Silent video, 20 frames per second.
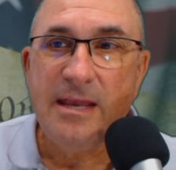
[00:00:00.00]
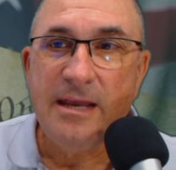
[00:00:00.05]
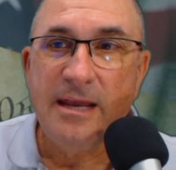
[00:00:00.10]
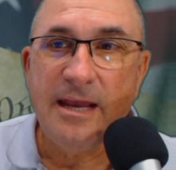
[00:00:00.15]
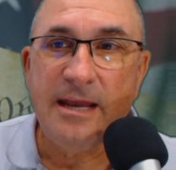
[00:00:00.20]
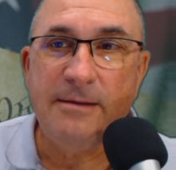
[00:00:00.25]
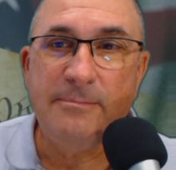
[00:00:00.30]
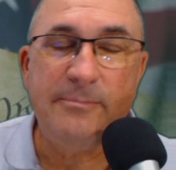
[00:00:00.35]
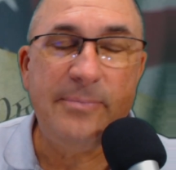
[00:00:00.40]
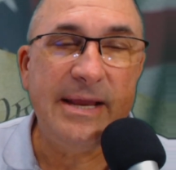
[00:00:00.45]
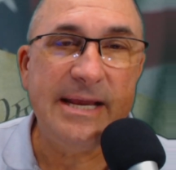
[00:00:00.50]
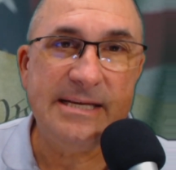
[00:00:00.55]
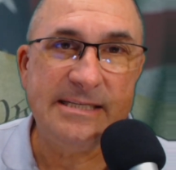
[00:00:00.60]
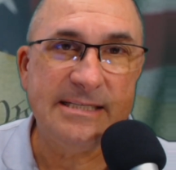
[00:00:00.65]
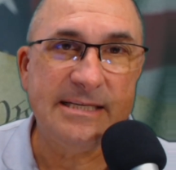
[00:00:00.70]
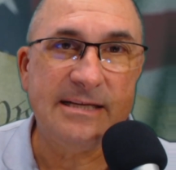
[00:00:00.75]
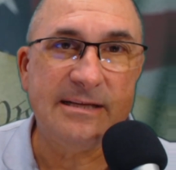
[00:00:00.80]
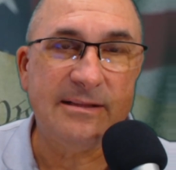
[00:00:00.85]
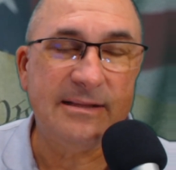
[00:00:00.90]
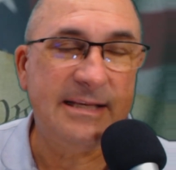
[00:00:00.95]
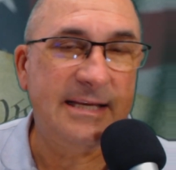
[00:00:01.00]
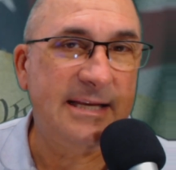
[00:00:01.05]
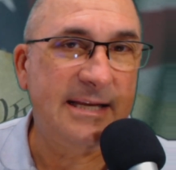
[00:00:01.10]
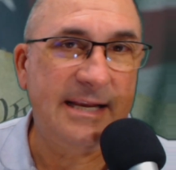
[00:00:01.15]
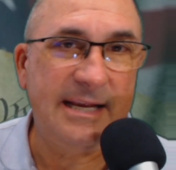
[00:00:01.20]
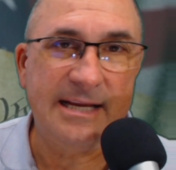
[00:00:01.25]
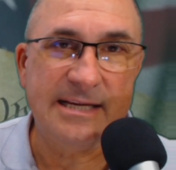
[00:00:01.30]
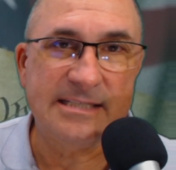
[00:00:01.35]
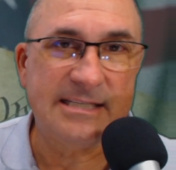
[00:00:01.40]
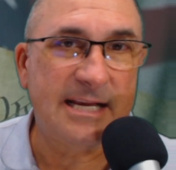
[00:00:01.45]
And basically, it
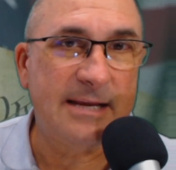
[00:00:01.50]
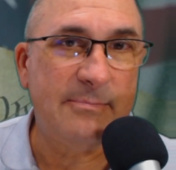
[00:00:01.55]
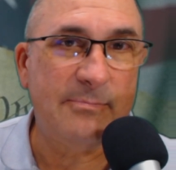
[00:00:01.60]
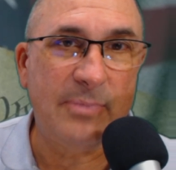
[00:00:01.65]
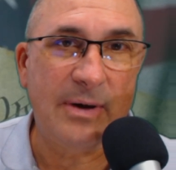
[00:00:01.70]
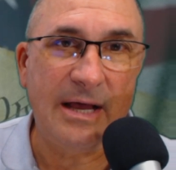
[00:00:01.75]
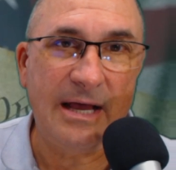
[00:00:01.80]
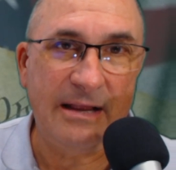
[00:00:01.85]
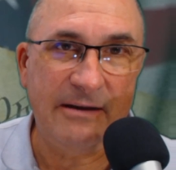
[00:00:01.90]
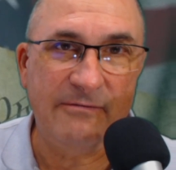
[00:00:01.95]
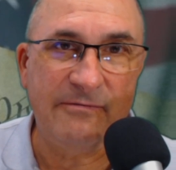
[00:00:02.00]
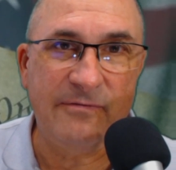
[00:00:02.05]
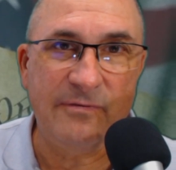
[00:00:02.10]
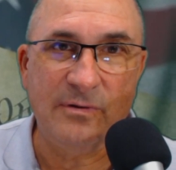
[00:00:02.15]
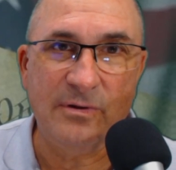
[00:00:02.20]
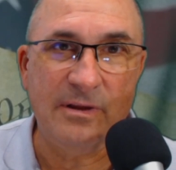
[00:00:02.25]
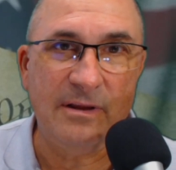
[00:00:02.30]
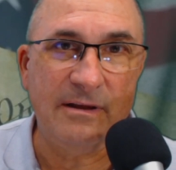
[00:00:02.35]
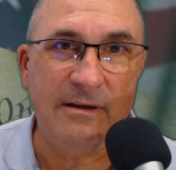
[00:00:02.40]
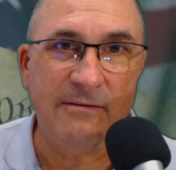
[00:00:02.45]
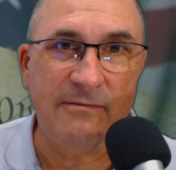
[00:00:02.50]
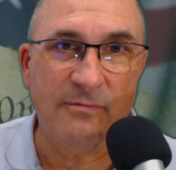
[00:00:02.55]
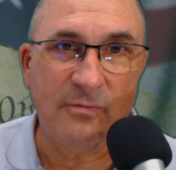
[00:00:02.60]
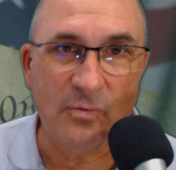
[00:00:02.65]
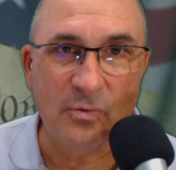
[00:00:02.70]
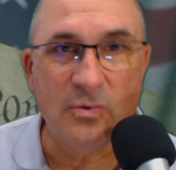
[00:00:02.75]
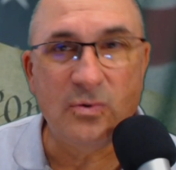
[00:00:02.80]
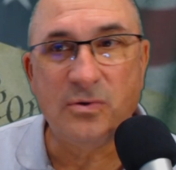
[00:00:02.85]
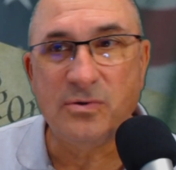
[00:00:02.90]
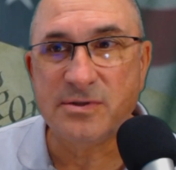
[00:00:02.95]
has a pot full of
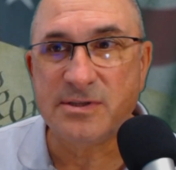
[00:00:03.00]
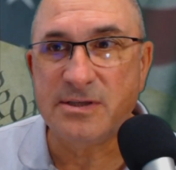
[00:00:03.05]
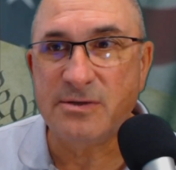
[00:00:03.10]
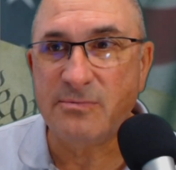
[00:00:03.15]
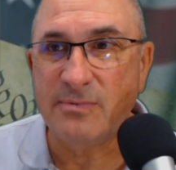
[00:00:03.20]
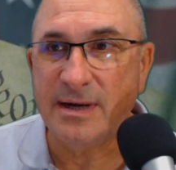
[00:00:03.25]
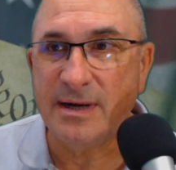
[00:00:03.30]
rules and